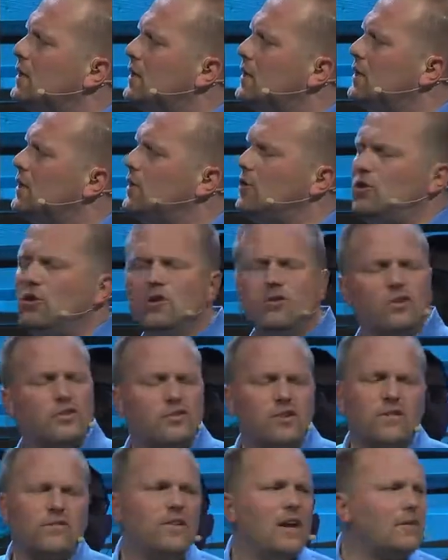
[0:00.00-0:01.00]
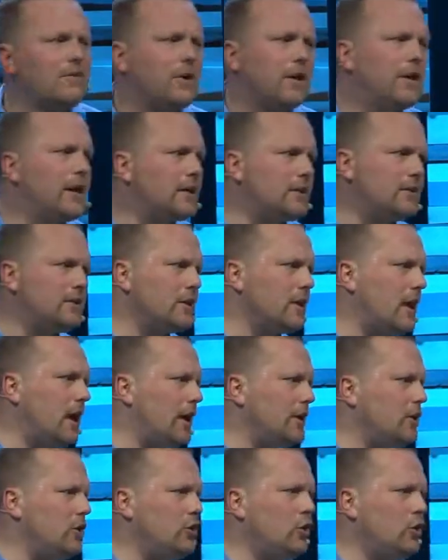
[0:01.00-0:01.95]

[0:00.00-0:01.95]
You, you just have never connected to God. You, you